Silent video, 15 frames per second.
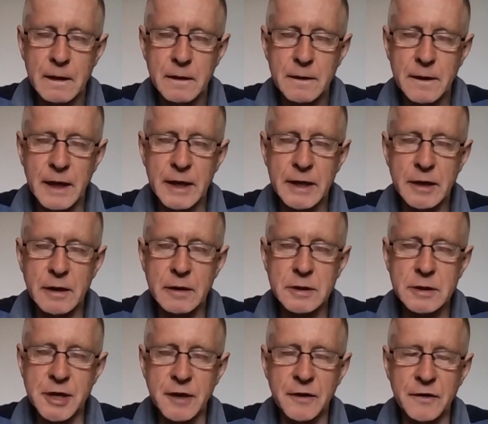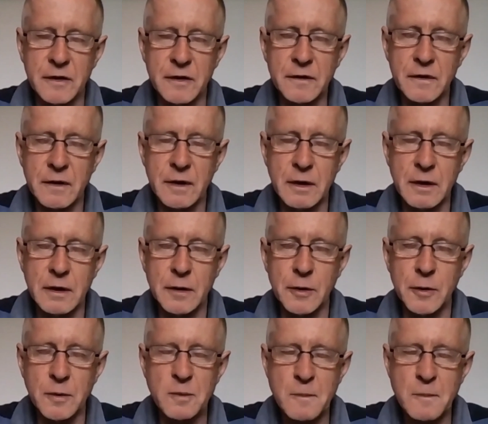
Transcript: Thank you, Lord Jesus, that you